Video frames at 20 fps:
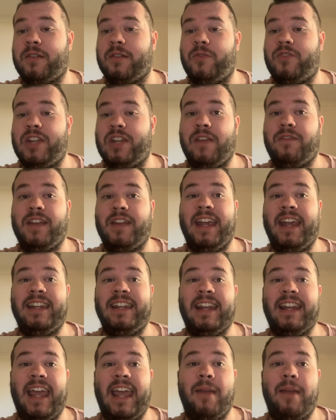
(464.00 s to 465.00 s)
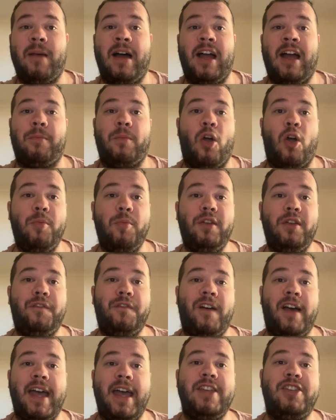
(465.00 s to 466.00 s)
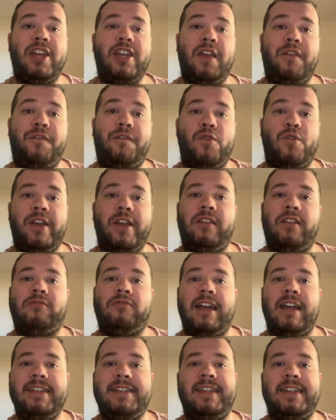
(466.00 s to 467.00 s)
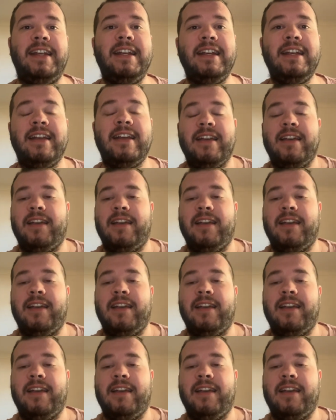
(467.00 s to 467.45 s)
achieved a landmark moment for AJ Foyt Racing.